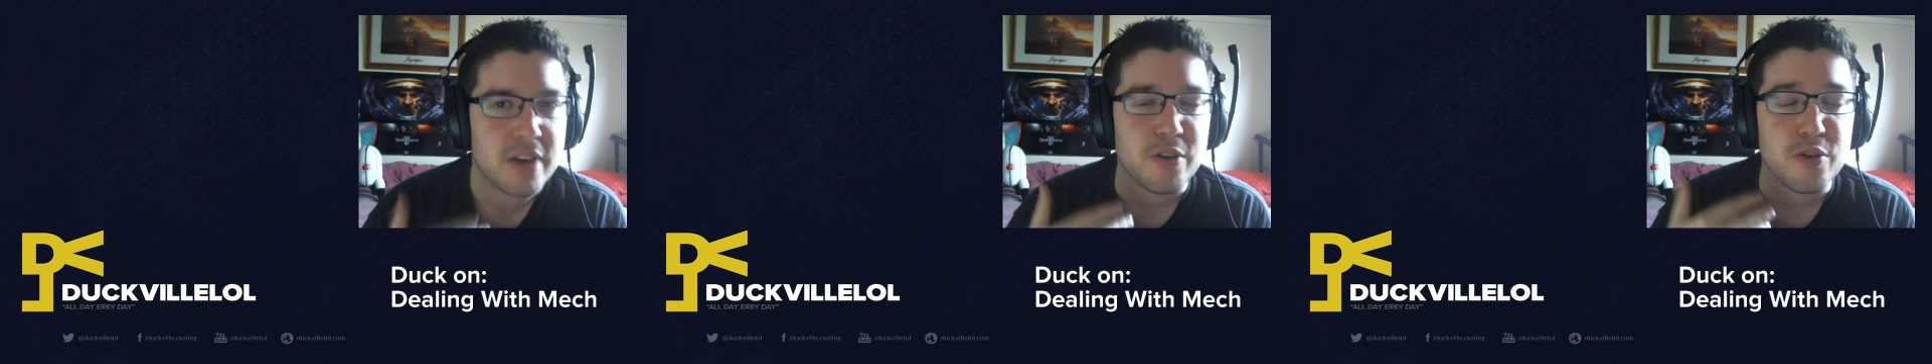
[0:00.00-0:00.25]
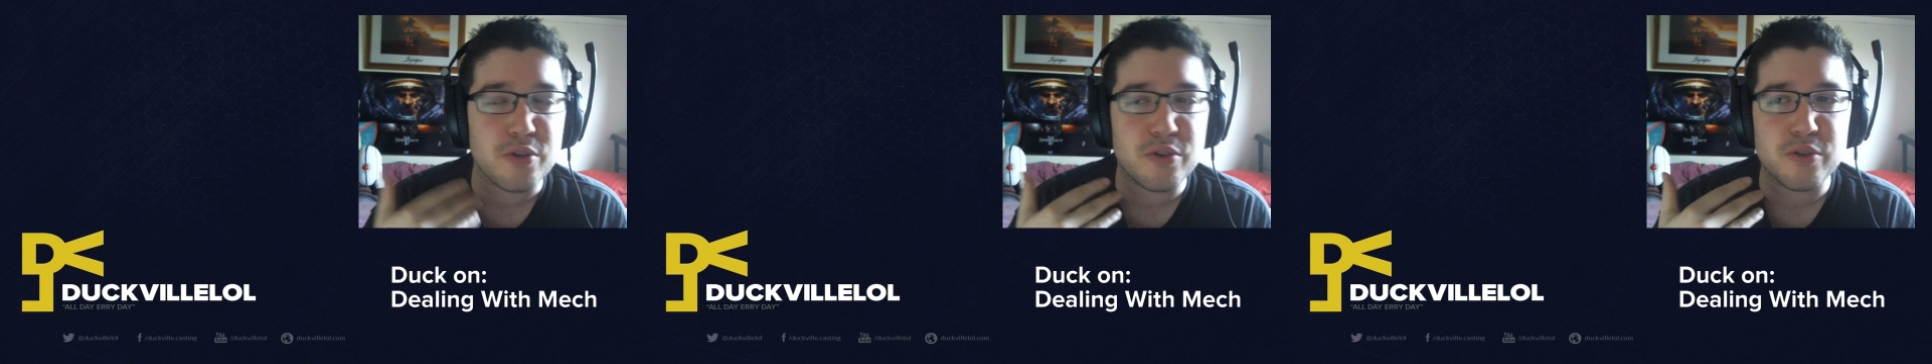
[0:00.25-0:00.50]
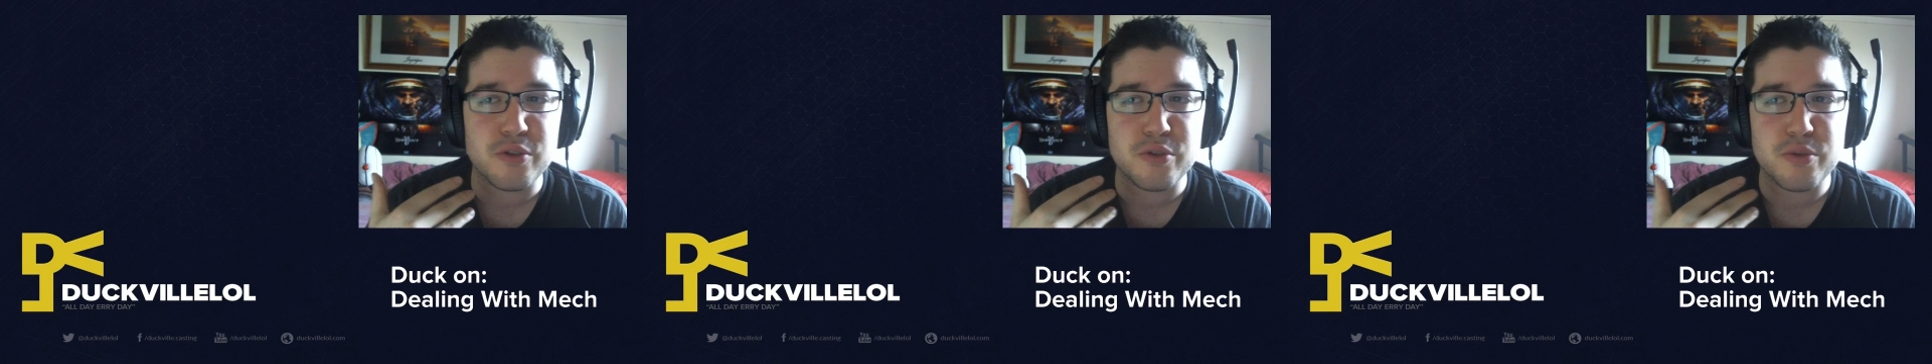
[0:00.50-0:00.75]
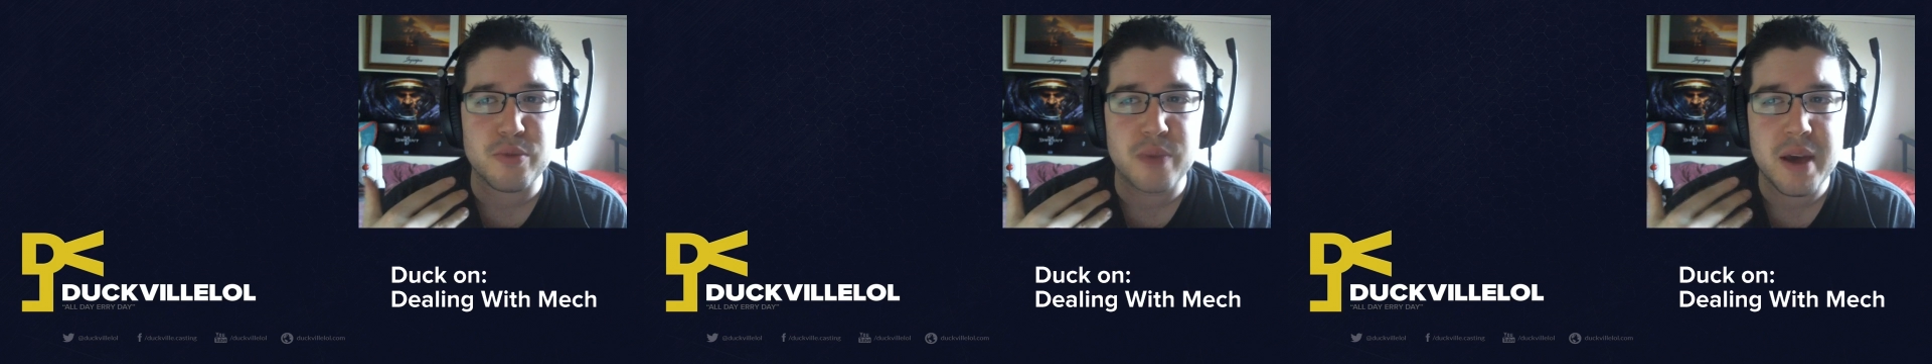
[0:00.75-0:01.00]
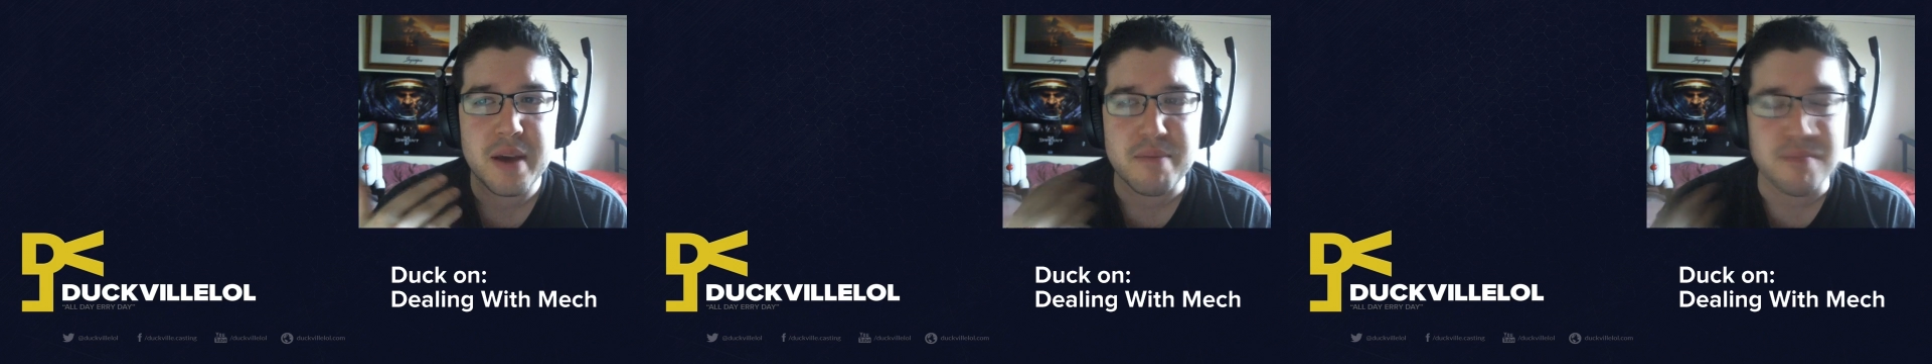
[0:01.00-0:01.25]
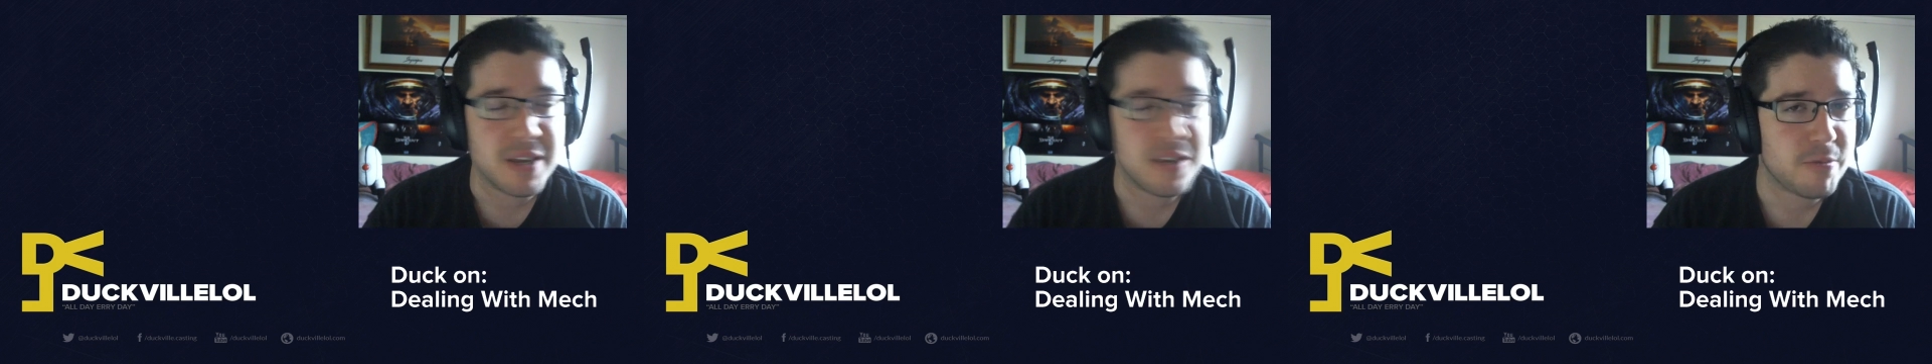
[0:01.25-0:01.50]
you
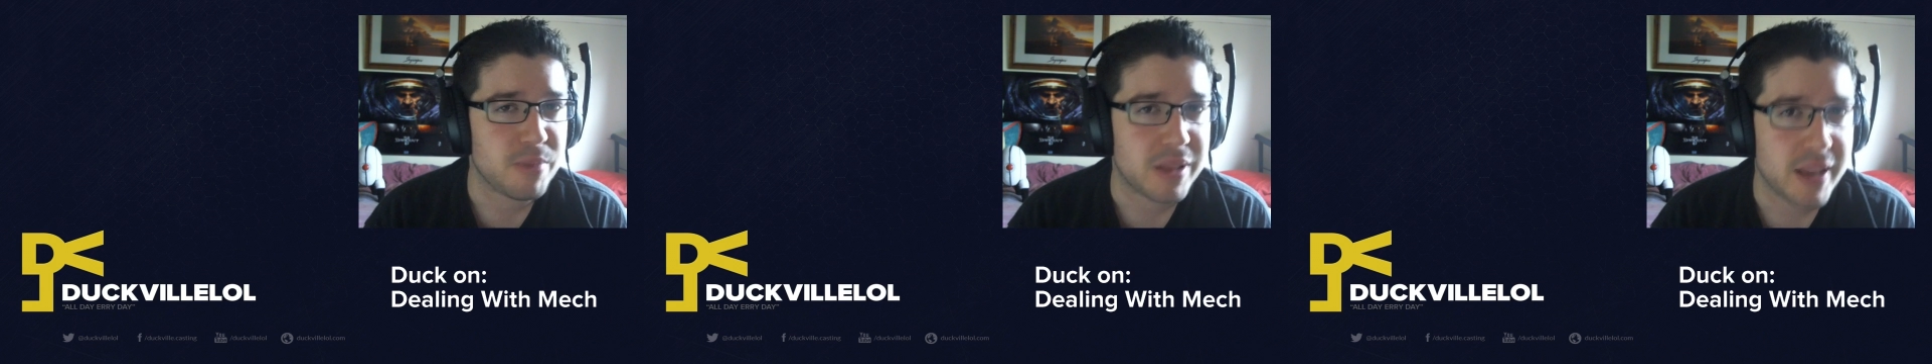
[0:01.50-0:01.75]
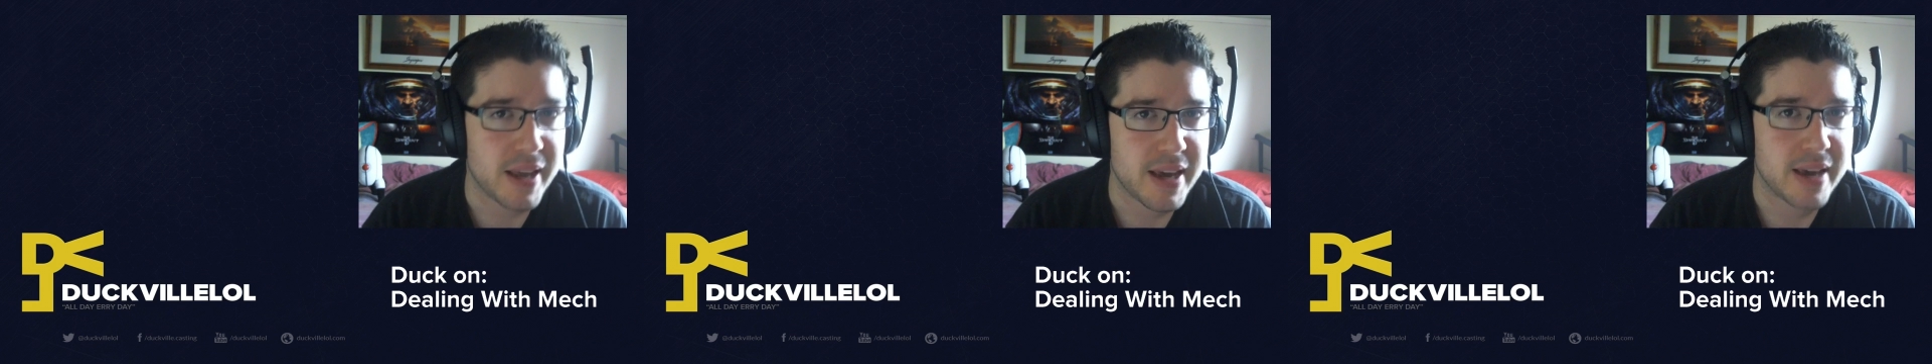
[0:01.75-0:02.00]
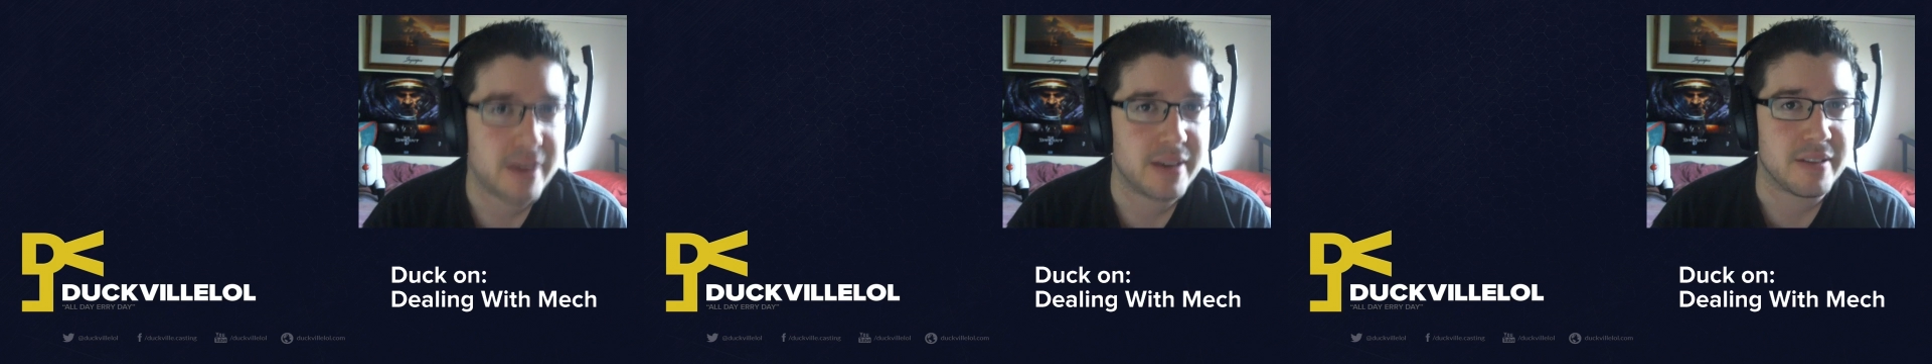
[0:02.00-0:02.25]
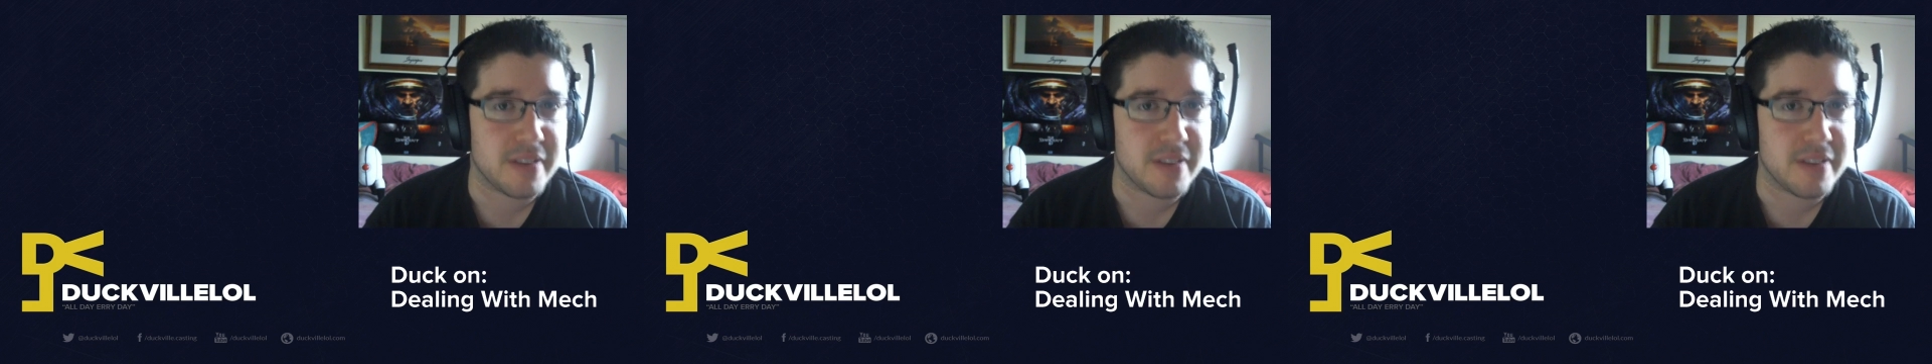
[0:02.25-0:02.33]
misplay